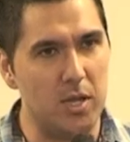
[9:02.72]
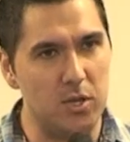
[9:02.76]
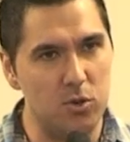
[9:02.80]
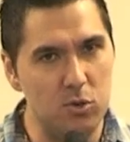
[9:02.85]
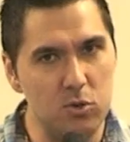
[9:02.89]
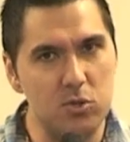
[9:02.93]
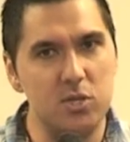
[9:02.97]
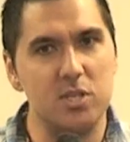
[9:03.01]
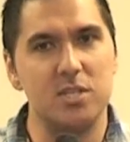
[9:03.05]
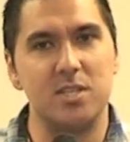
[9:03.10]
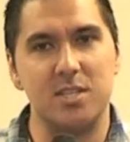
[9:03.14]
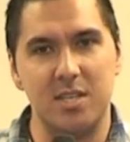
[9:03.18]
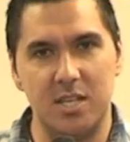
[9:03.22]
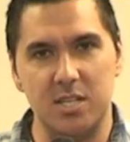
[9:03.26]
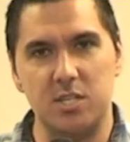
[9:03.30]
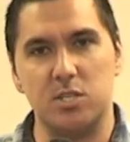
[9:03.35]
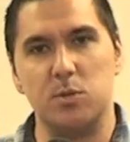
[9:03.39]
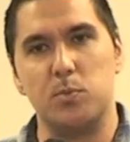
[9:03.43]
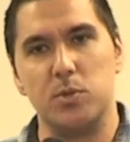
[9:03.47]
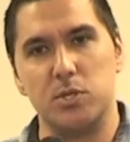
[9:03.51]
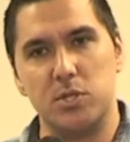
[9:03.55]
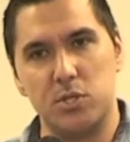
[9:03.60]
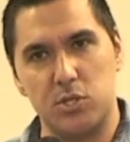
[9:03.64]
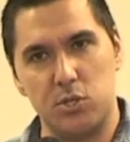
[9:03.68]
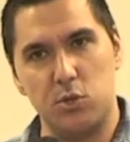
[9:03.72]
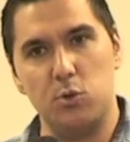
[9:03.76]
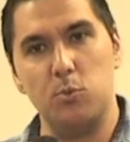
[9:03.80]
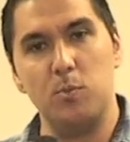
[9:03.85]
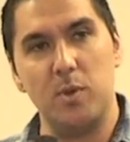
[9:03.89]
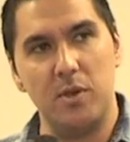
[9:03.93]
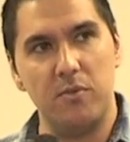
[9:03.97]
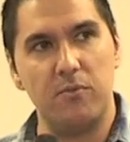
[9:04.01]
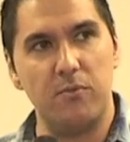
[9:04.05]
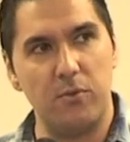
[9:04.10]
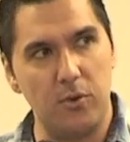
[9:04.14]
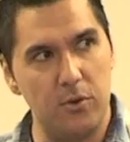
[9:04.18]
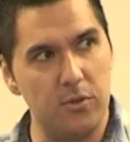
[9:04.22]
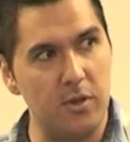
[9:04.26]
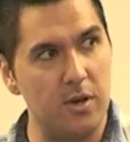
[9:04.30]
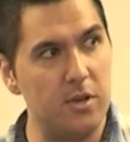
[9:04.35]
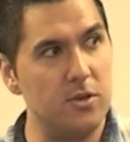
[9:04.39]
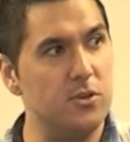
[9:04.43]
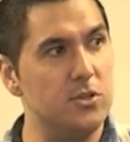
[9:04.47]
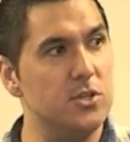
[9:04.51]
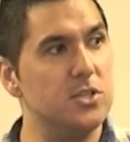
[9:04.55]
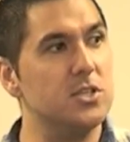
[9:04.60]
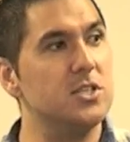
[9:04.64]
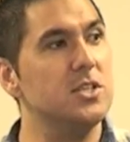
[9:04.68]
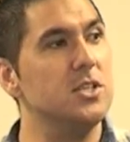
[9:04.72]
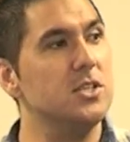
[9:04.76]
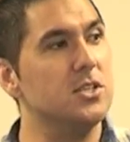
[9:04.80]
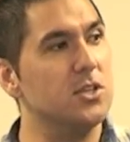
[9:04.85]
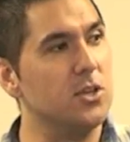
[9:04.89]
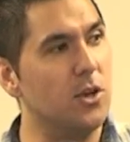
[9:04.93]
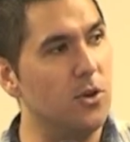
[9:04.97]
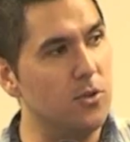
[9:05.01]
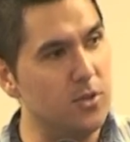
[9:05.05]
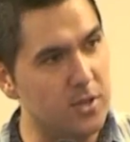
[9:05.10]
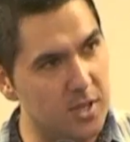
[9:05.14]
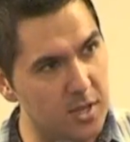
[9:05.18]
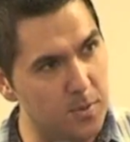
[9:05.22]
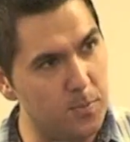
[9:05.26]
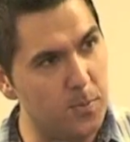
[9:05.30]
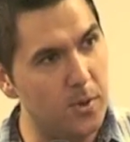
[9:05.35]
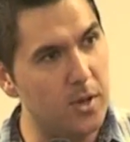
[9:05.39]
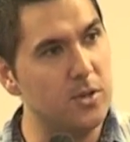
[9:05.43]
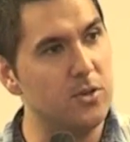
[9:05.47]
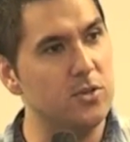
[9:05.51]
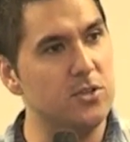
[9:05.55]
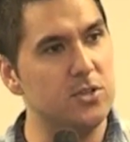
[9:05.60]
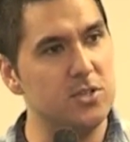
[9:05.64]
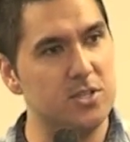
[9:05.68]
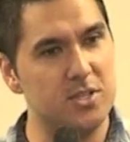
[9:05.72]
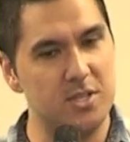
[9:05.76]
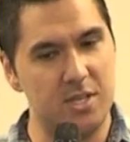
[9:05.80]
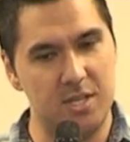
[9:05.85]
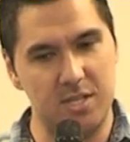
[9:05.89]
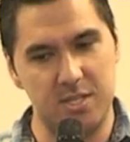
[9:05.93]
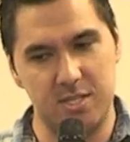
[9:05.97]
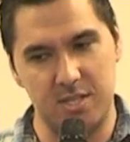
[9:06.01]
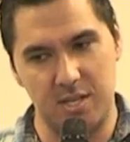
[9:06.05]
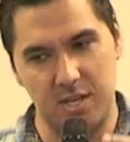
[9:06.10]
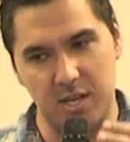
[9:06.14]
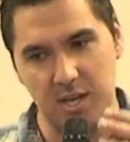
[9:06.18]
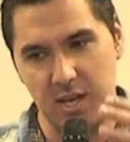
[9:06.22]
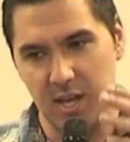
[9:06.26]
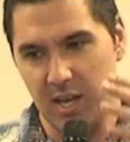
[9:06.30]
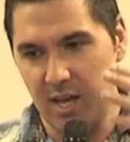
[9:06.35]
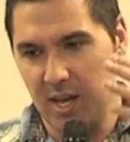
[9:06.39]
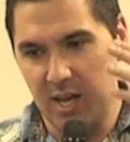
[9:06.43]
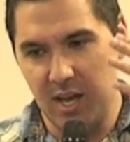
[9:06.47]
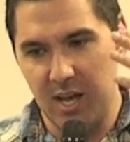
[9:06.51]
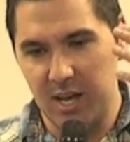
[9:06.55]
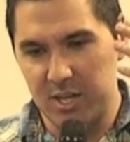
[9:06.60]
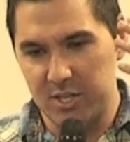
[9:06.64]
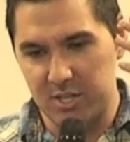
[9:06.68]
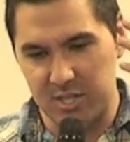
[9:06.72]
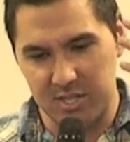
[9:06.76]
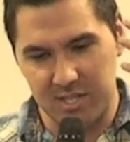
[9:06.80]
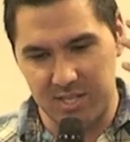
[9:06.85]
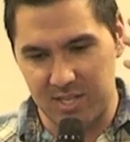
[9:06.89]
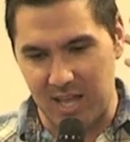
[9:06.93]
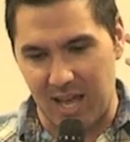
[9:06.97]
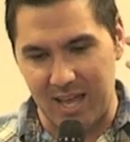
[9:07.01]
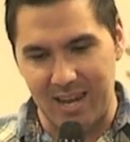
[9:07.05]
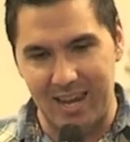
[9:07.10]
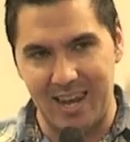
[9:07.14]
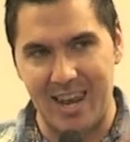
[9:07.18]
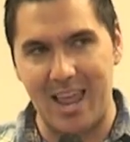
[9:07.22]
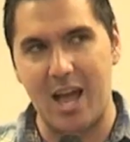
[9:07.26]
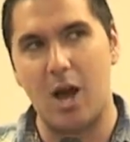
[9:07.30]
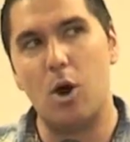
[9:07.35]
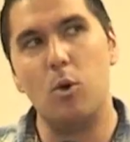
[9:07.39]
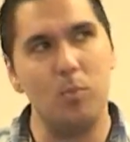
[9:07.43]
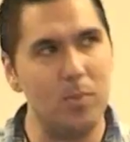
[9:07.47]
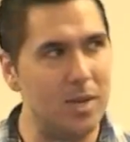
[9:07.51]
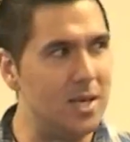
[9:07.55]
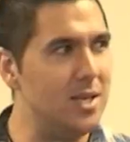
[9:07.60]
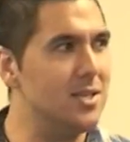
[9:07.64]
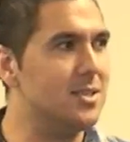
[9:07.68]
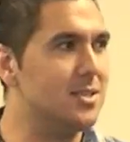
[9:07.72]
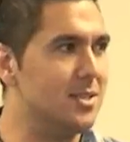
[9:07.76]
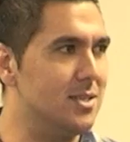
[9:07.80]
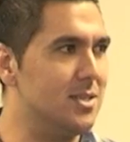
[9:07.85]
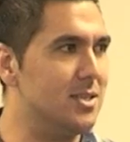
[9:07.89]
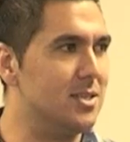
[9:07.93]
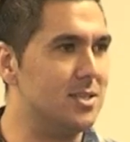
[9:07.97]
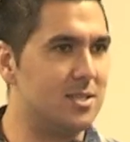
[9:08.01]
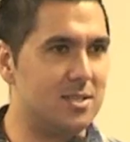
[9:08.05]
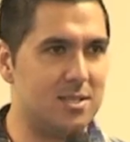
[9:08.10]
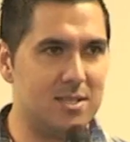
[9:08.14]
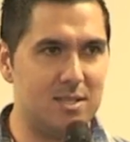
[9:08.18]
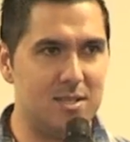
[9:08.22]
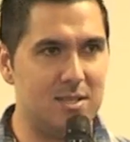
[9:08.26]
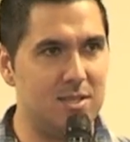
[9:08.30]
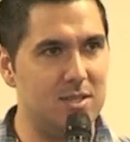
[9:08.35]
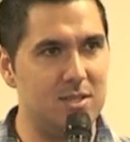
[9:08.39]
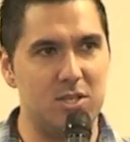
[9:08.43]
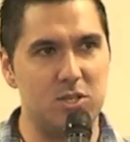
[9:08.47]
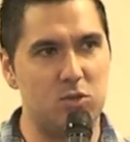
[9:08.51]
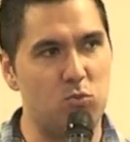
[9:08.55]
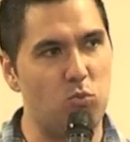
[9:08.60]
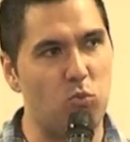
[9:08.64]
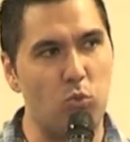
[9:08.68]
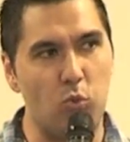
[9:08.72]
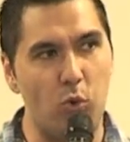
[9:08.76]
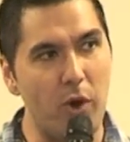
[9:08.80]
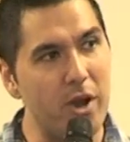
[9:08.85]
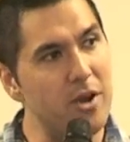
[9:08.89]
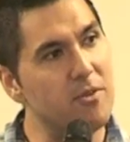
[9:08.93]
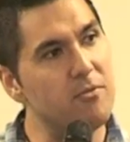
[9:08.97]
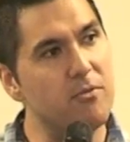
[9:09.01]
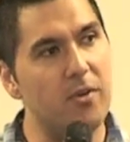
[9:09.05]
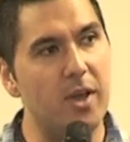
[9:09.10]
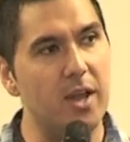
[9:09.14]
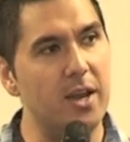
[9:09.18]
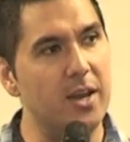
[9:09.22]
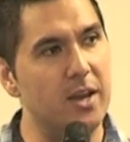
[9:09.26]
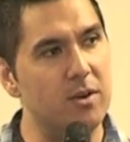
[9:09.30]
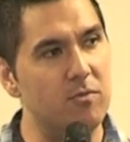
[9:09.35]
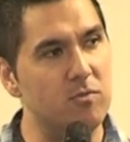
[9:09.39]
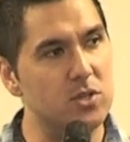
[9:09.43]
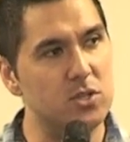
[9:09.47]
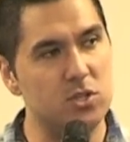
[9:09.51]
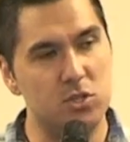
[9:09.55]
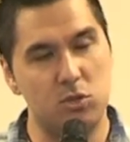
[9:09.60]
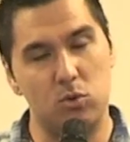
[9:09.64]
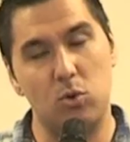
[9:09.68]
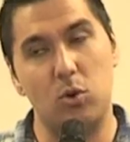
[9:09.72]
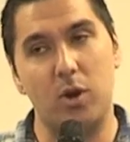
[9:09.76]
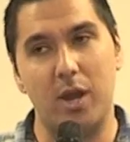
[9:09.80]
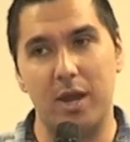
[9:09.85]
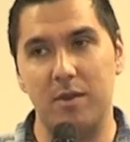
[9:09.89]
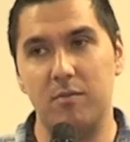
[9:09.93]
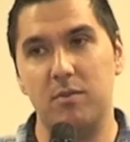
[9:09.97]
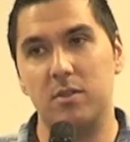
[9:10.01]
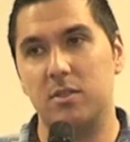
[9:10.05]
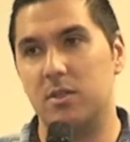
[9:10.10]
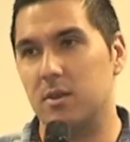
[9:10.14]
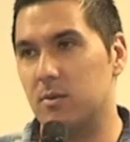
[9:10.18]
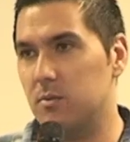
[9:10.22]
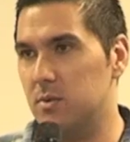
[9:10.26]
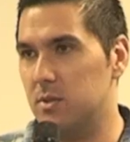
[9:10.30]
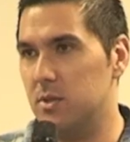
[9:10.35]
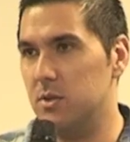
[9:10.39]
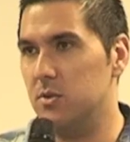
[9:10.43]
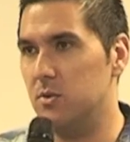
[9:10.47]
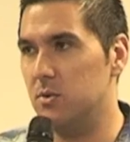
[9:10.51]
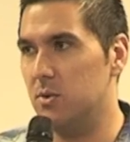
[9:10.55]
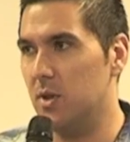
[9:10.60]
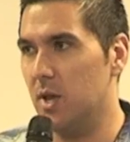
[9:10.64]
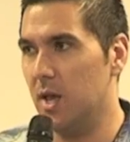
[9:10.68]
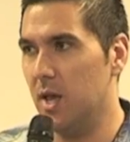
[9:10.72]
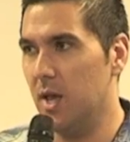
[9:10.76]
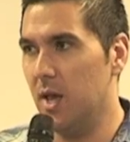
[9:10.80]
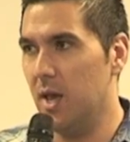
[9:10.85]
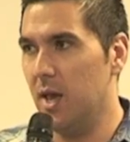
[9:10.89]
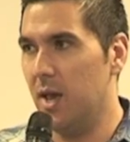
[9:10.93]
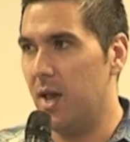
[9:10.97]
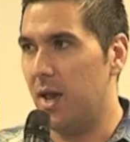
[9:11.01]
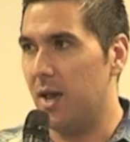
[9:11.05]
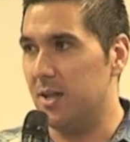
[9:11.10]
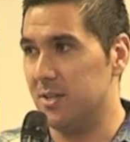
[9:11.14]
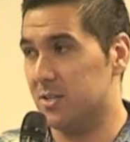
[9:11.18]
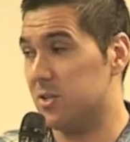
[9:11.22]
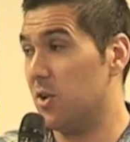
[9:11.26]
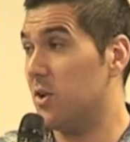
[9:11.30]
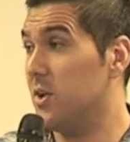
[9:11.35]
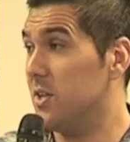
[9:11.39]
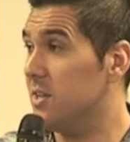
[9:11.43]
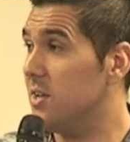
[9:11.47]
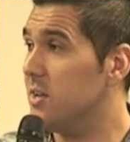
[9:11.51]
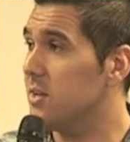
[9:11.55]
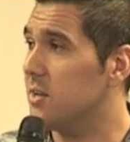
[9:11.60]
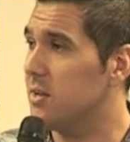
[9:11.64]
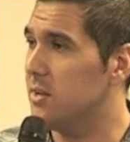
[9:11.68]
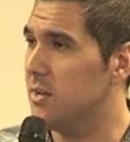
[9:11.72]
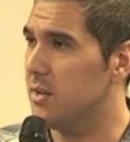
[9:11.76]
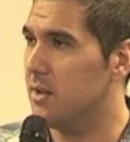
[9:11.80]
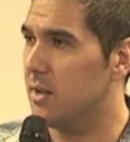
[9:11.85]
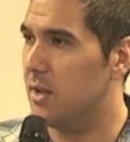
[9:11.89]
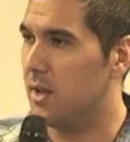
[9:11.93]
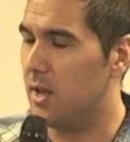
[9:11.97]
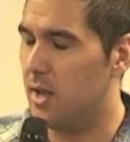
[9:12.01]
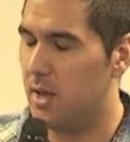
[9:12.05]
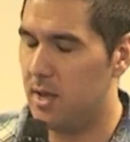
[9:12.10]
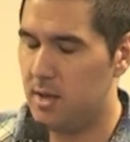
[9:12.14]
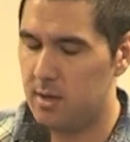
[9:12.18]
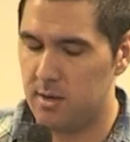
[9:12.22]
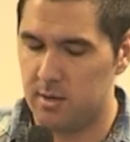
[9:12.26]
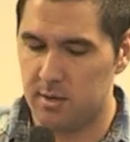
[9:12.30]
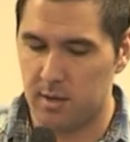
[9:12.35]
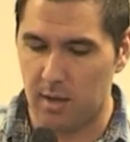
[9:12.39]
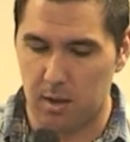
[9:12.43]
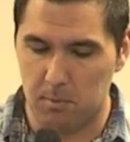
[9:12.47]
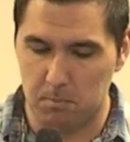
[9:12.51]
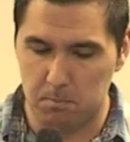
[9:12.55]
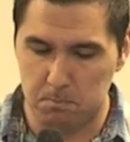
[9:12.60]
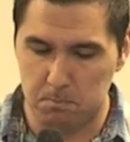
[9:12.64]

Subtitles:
but you just need to pursue me further. You just need to go deeper. You just need to just allow me to just renovate and restore everything within you. And so he did. And